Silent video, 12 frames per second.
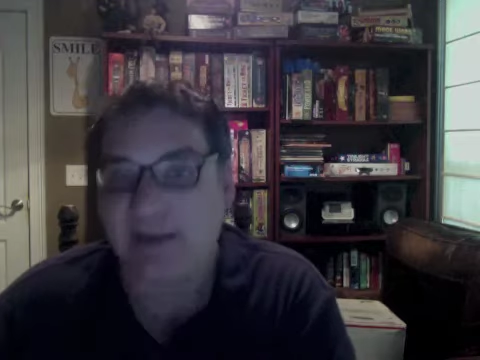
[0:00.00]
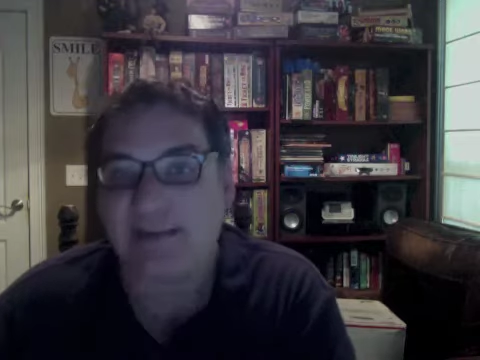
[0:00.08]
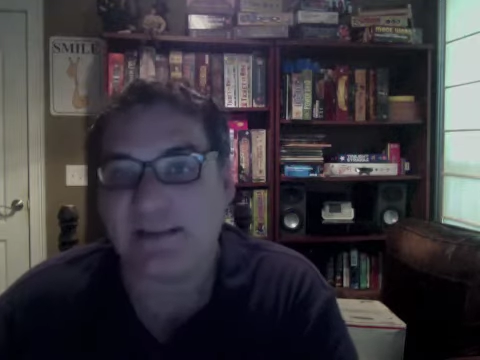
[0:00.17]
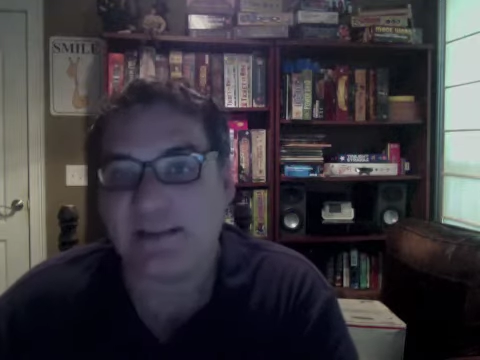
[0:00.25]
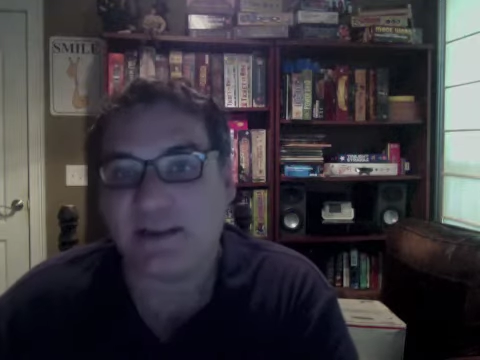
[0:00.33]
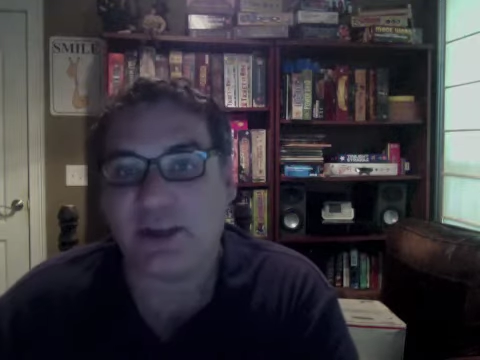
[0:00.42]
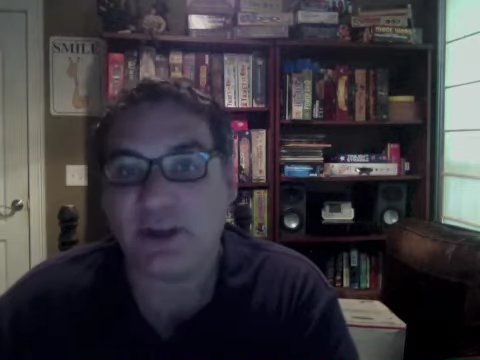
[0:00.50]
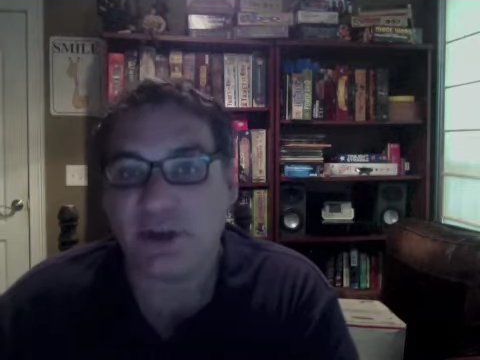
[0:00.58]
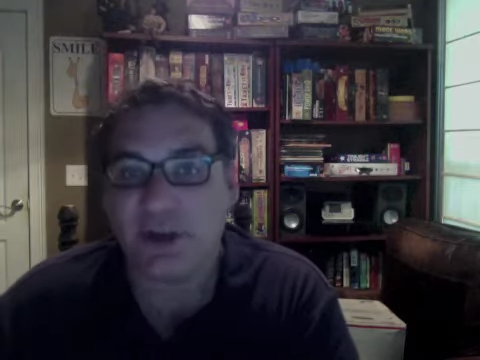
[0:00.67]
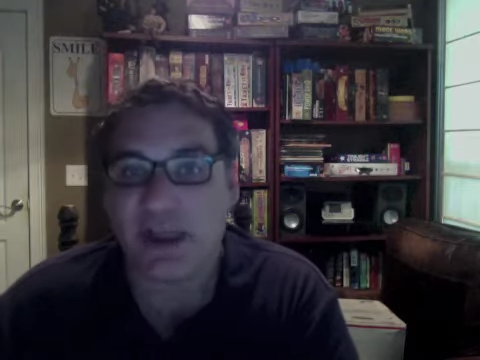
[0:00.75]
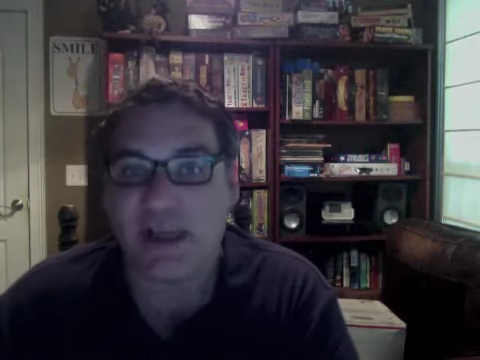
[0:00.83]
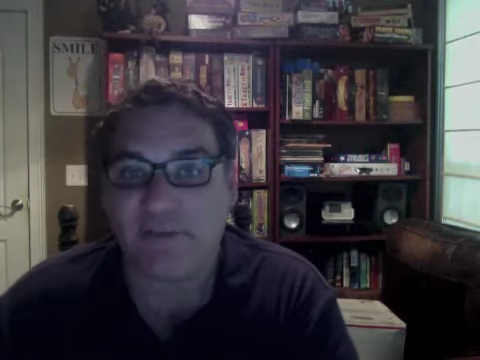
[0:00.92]
it's a
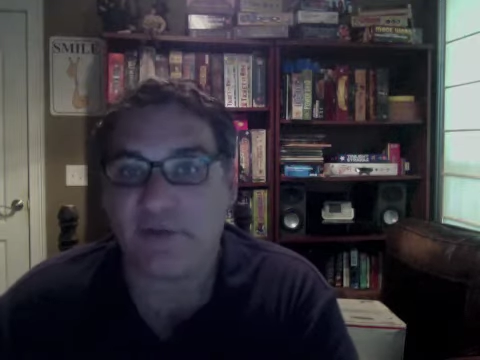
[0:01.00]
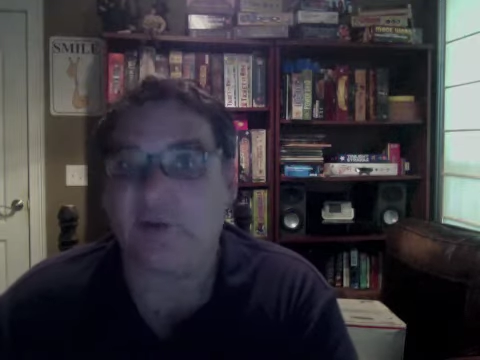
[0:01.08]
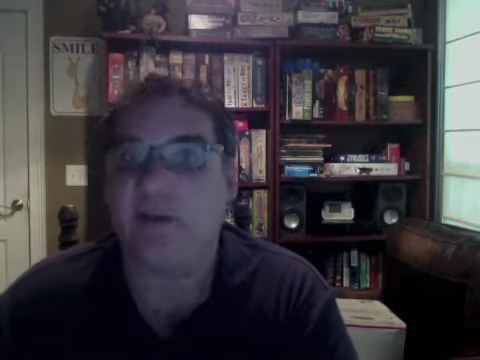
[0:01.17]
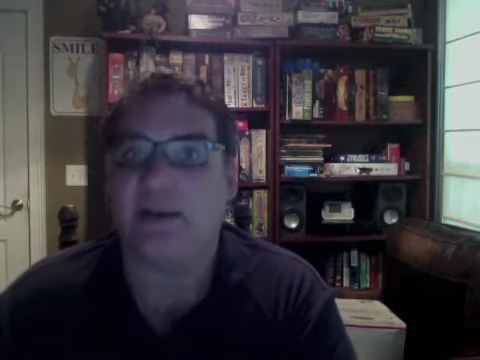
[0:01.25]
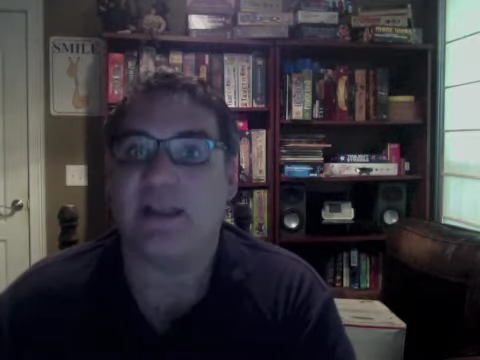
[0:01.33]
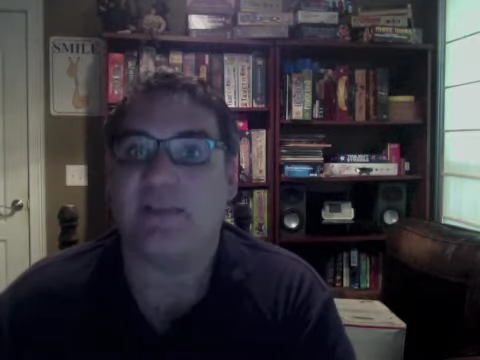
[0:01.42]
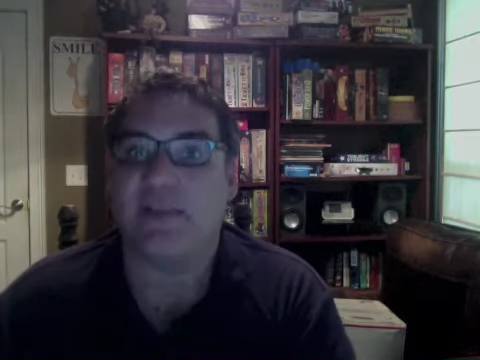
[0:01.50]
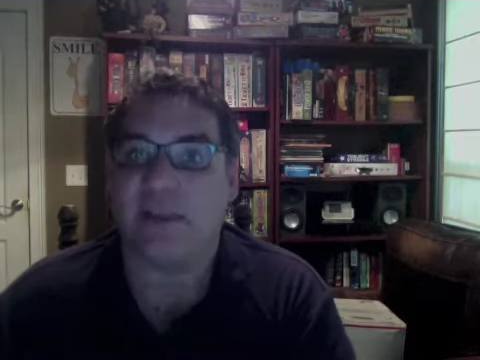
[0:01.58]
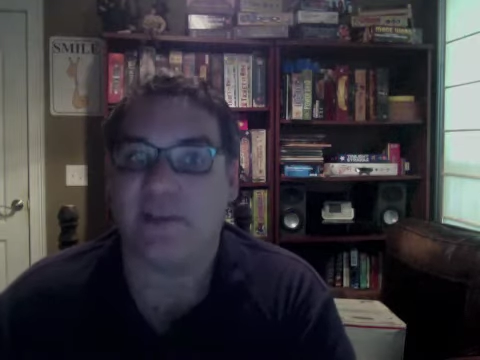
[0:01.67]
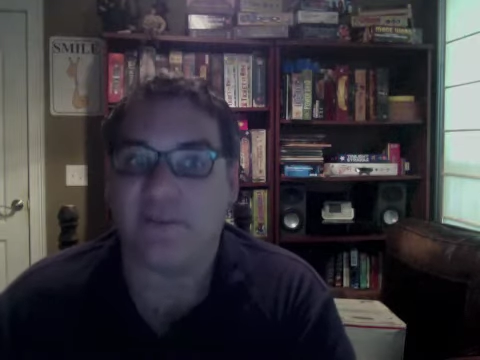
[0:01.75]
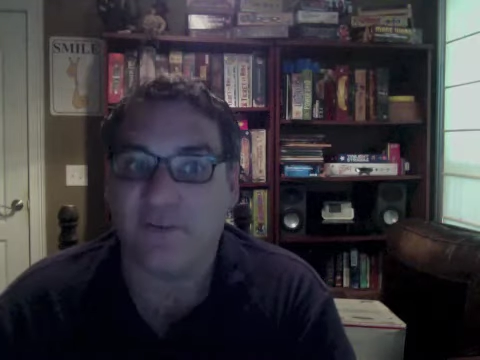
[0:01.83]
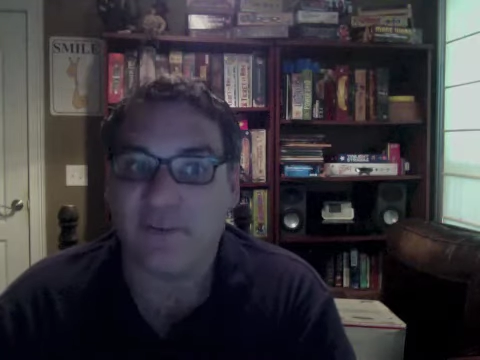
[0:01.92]
good effort, and
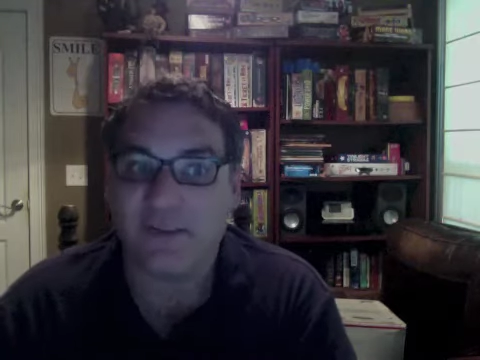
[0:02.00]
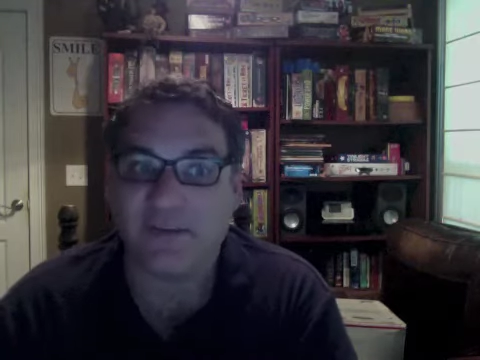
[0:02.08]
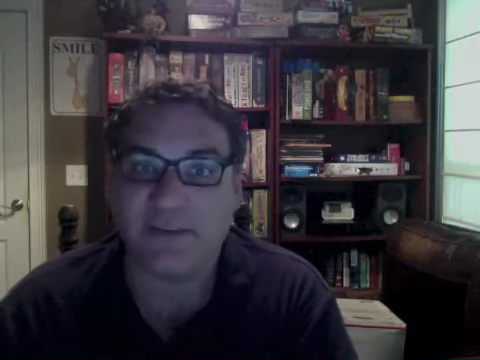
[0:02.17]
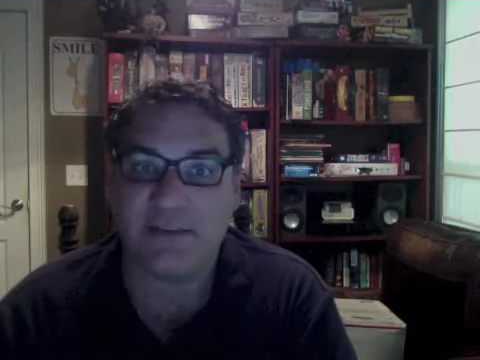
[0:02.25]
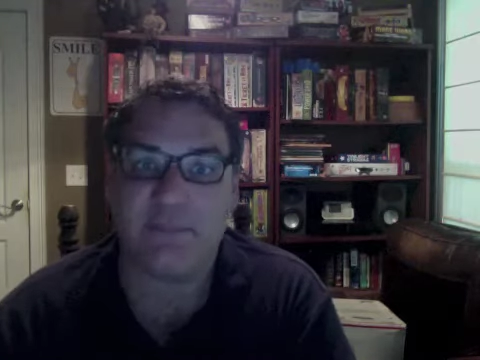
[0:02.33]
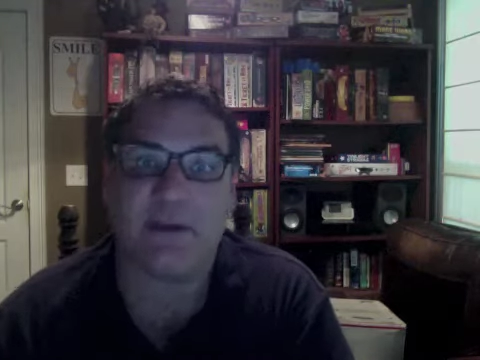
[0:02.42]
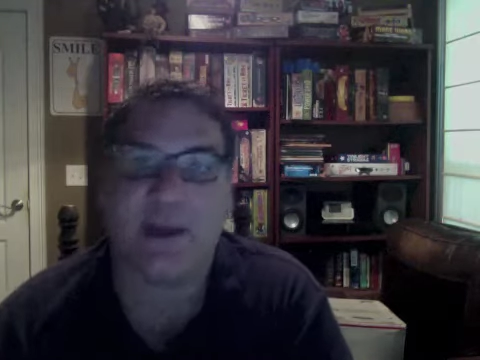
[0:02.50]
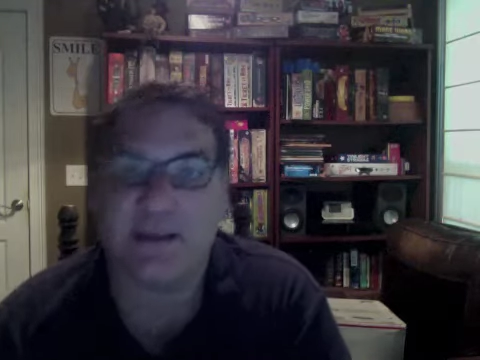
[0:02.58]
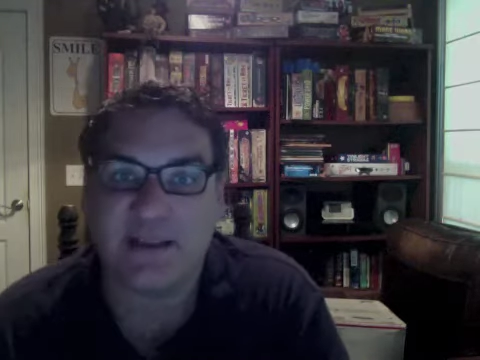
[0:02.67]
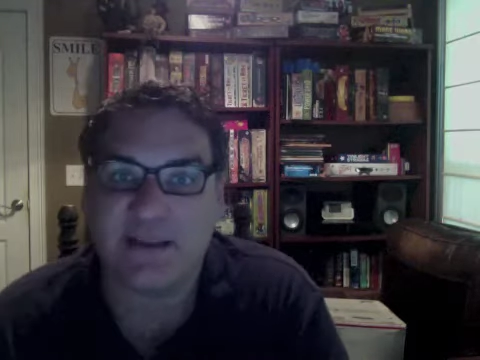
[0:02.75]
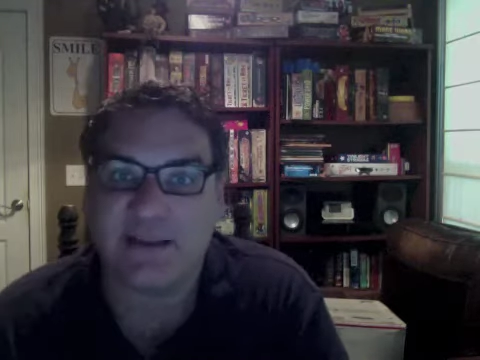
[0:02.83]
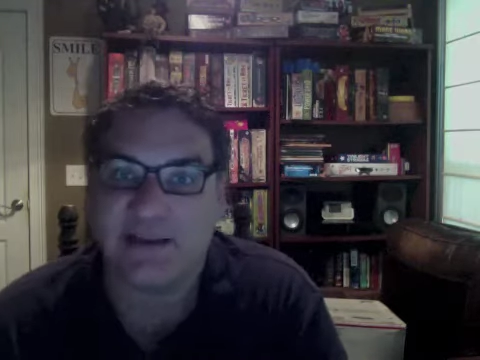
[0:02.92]
for
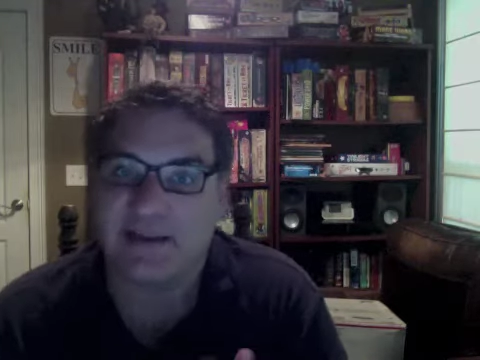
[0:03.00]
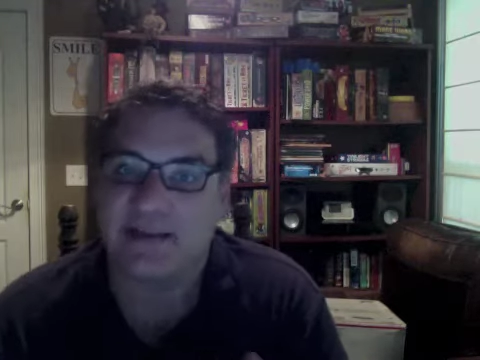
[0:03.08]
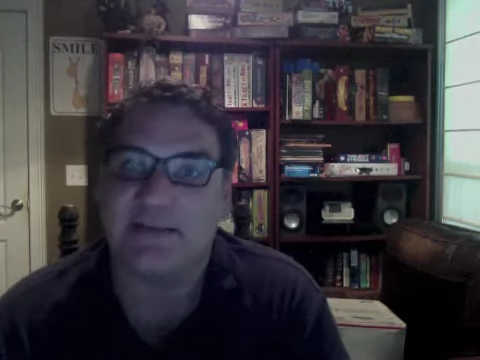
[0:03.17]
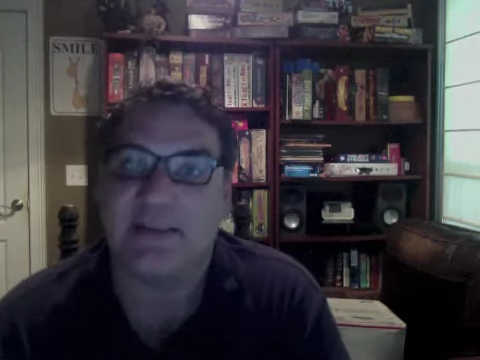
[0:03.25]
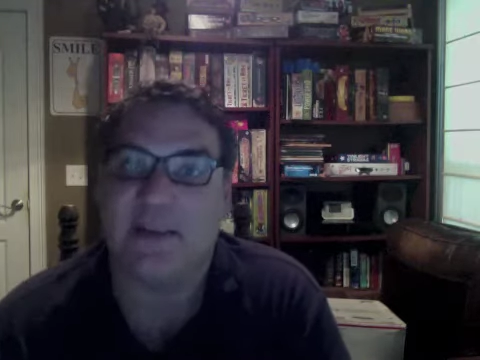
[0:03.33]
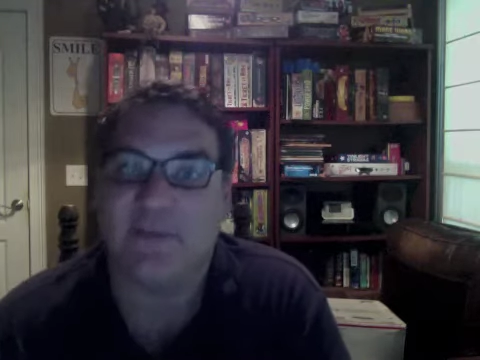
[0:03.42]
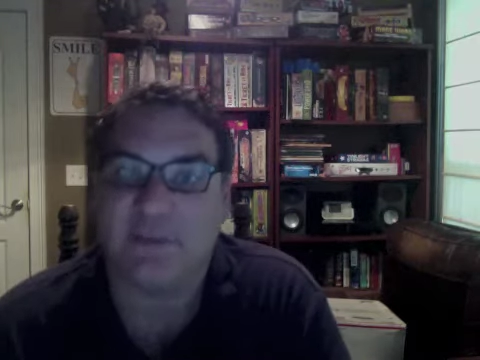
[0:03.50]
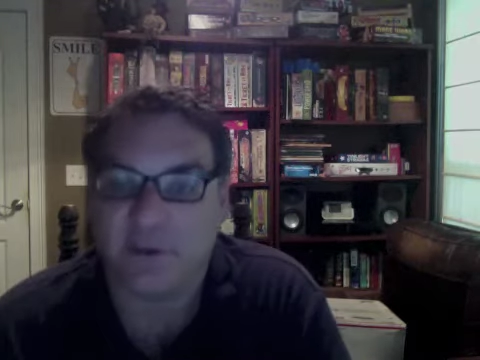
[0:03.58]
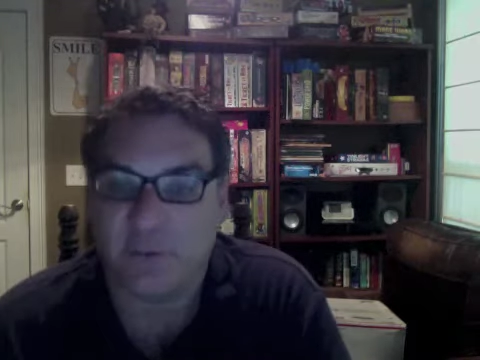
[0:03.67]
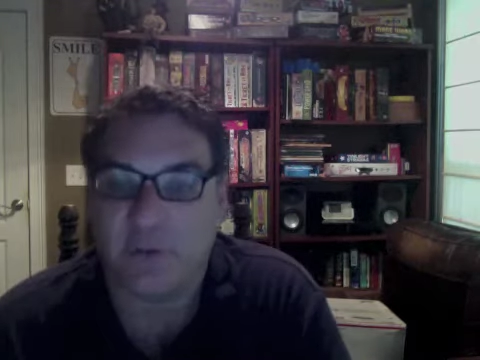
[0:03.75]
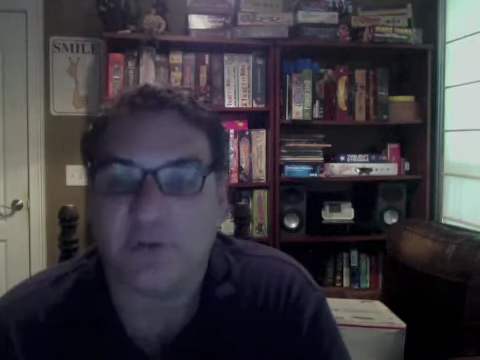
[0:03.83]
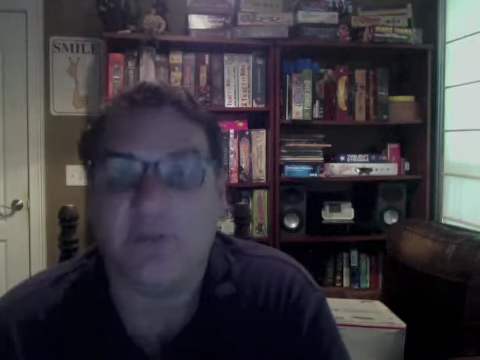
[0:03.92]
$15, I think it's
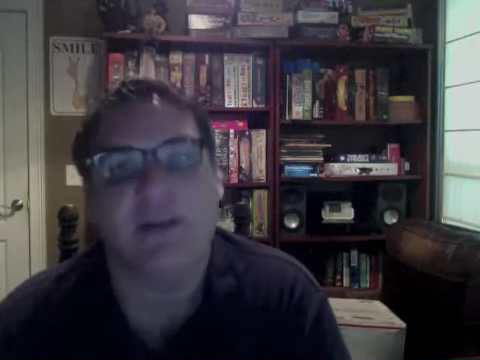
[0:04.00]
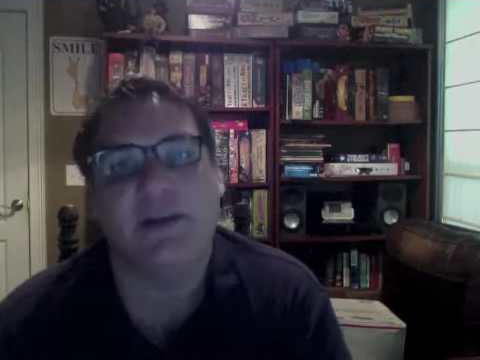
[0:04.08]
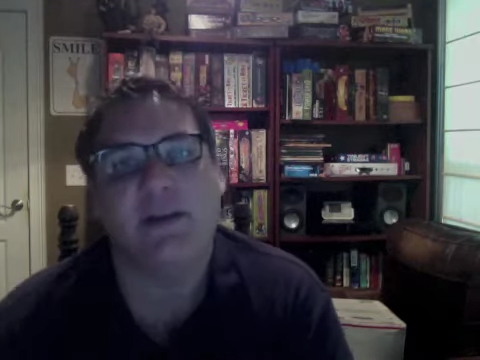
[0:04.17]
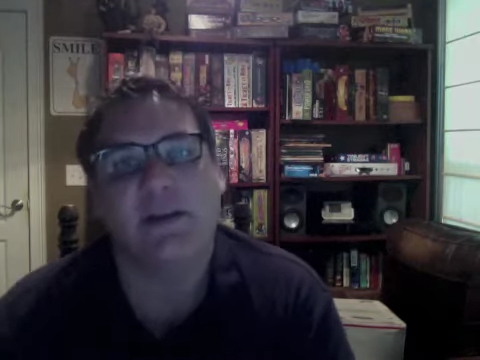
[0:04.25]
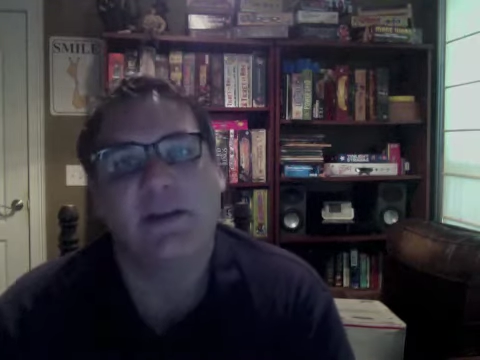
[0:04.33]
definitely worth it.